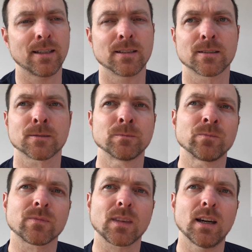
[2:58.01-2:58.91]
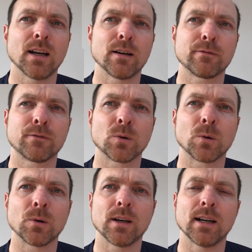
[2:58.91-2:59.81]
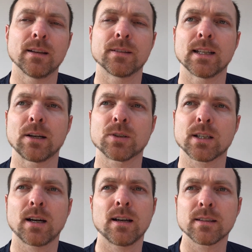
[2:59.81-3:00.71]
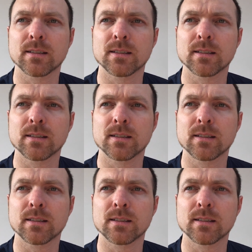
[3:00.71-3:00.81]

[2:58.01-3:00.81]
is for the electric car.